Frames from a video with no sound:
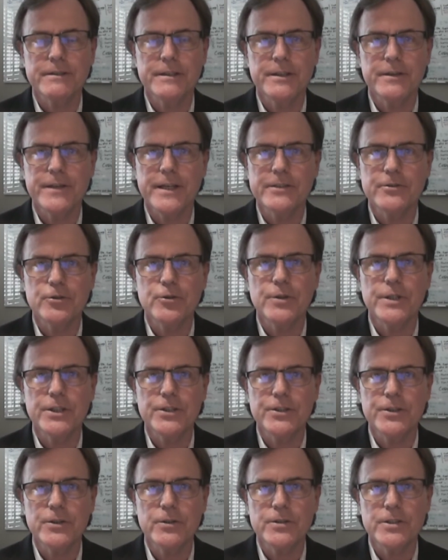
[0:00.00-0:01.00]
You know, that
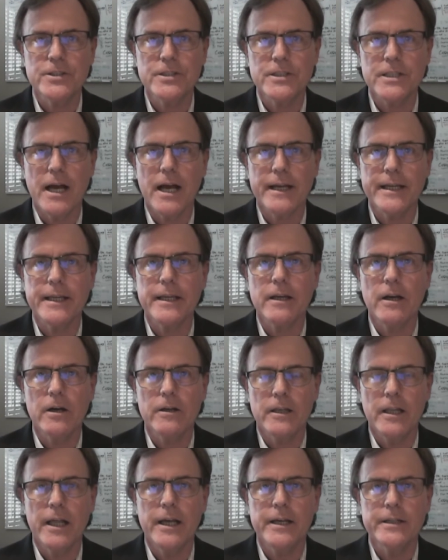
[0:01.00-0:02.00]
traditional stocking
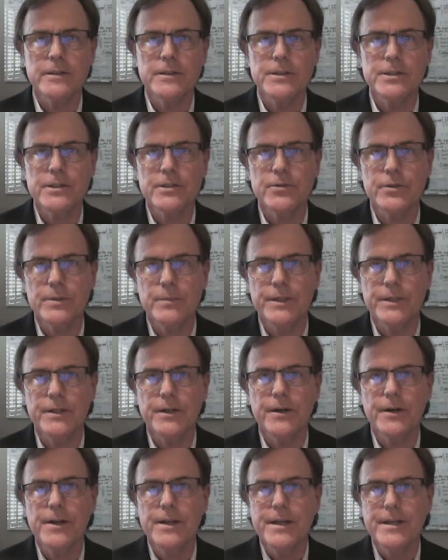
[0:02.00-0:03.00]
online
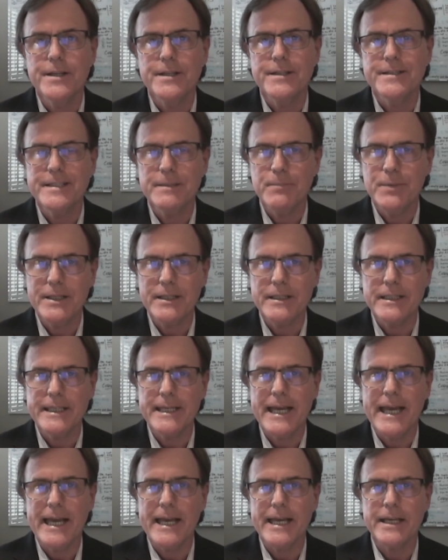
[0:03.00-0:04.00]
distributor typically
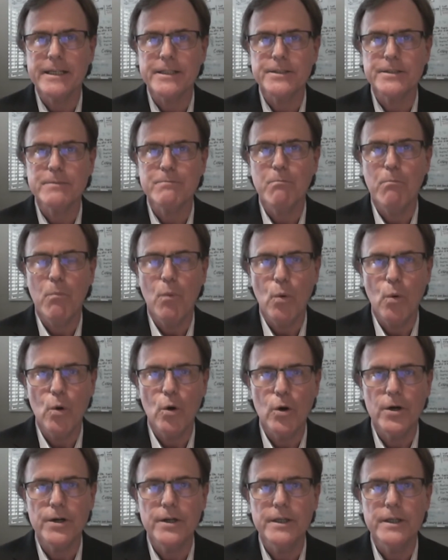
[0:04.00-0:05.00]
has
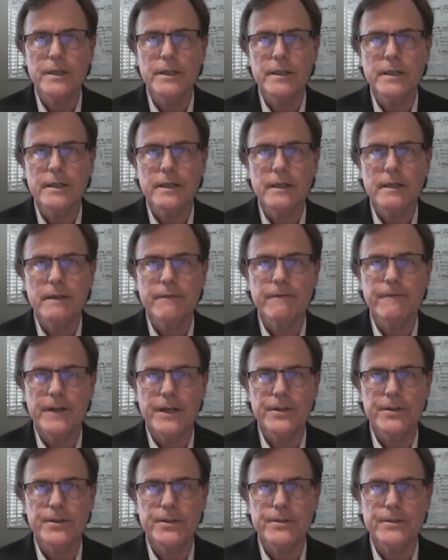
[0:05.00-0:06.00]
more
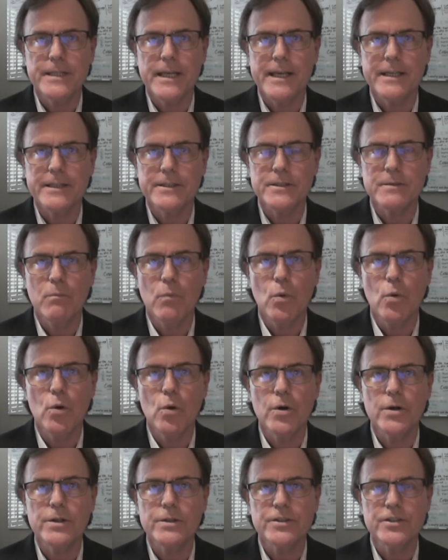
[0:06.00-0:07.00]
vendors, has
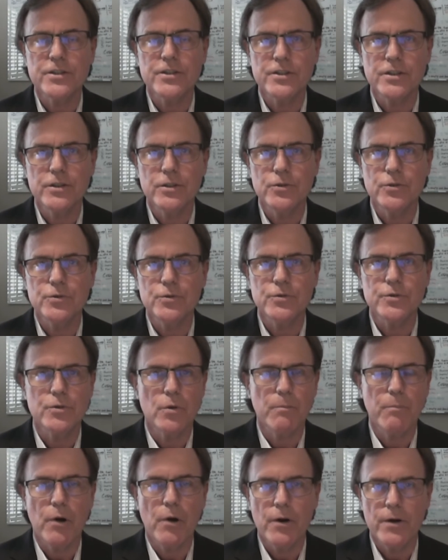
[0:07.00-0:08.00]
more SKUs
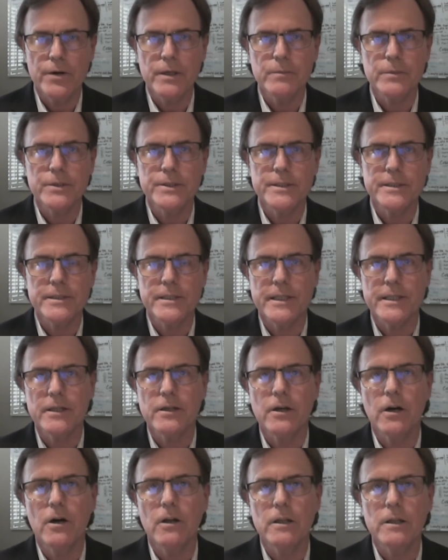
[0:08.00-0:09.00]
or part numbers as they
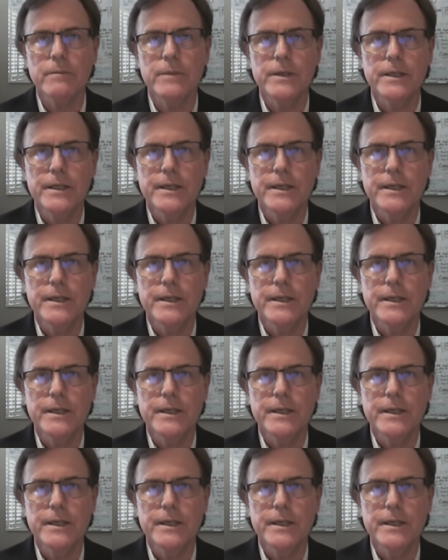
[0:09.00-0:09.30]
call them,